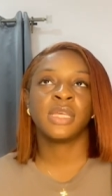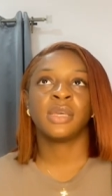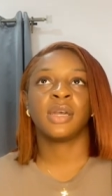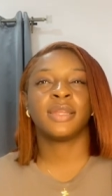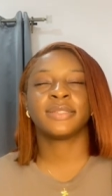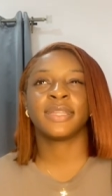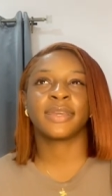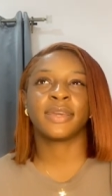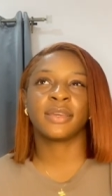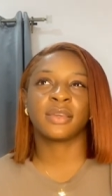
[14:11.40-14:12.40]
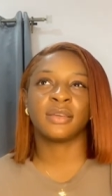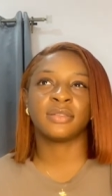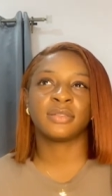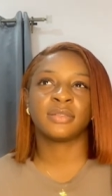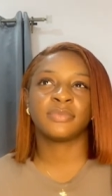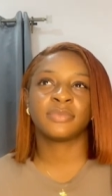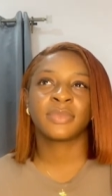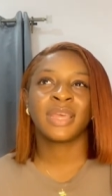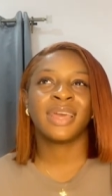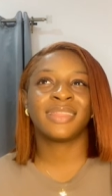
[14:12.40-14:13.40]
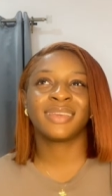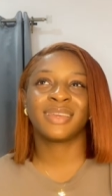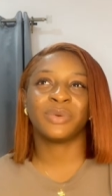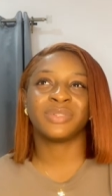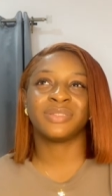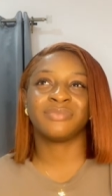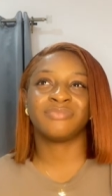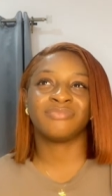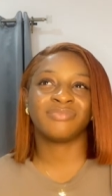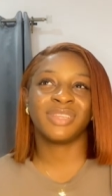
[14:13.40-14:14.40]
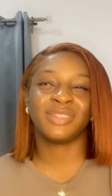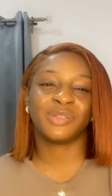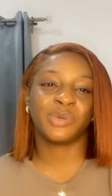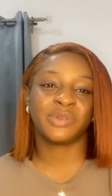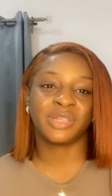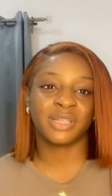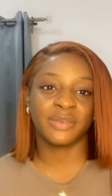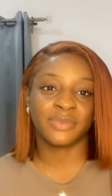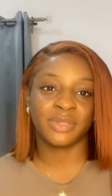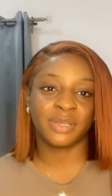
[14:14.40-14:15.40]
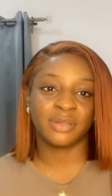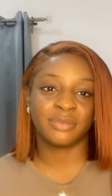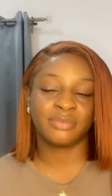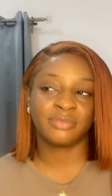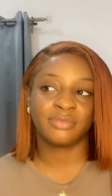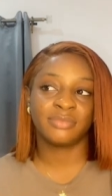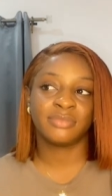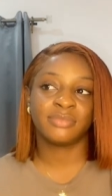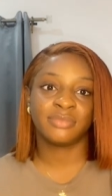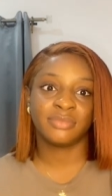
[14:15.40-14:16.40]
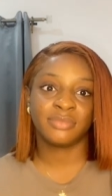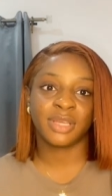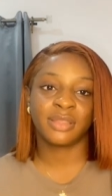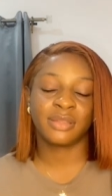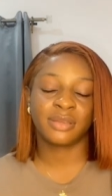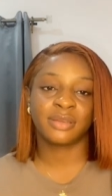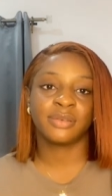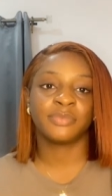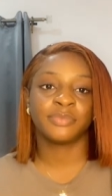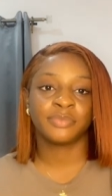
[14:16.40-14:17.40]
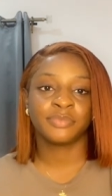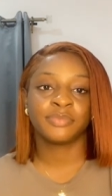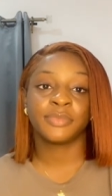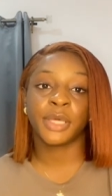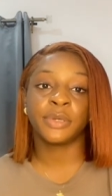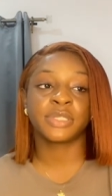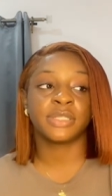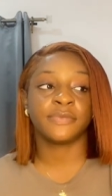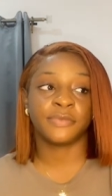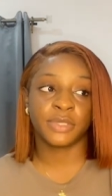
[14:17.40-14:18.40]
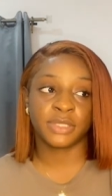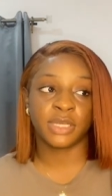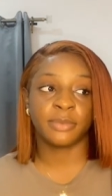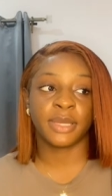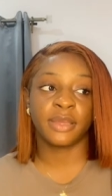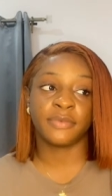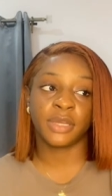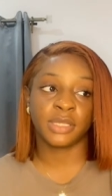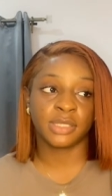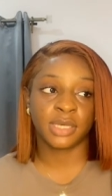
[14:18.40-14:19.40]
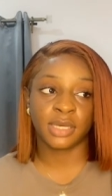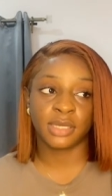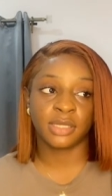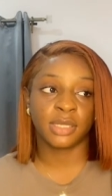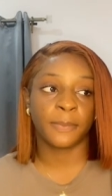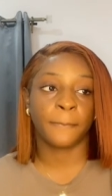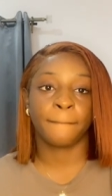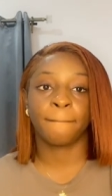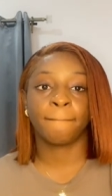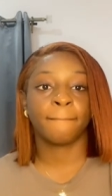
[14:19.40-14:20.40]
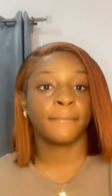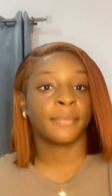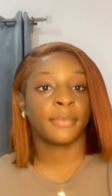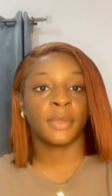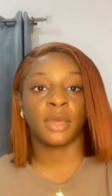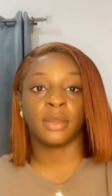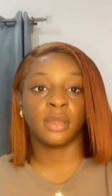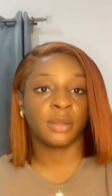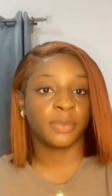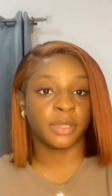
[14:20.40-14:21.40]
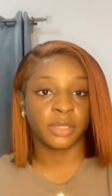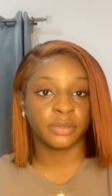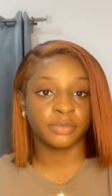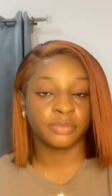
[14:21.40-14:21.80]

honestly I can't guess. I think I was in 200 level then. I think that was the first time I ever entered an airplane